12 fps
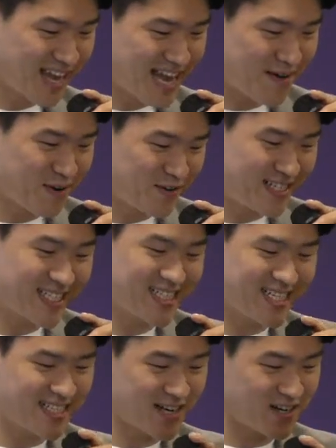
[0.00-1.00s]
a
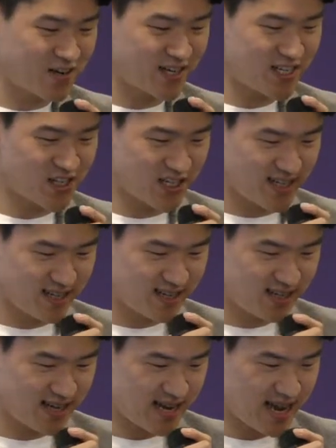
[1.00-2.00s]
recently turned Christian,
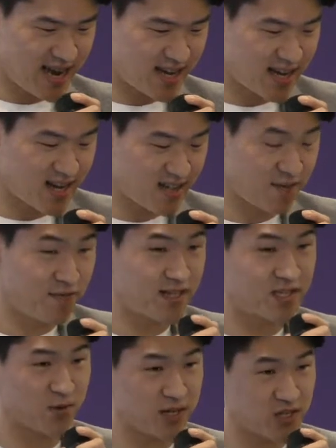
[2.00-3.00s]
and the
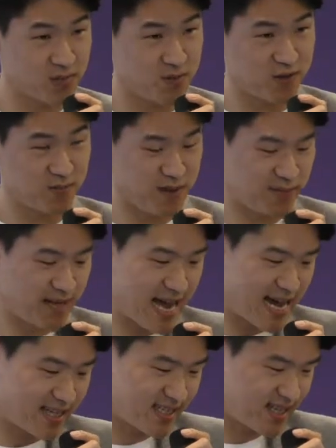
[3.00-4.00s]
first question most people
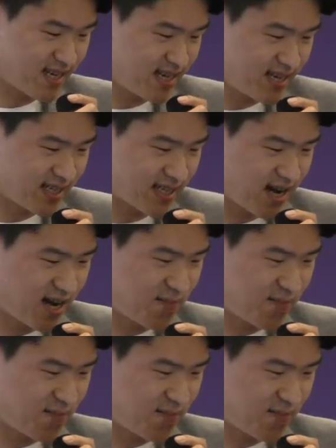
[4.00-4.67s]
ask is,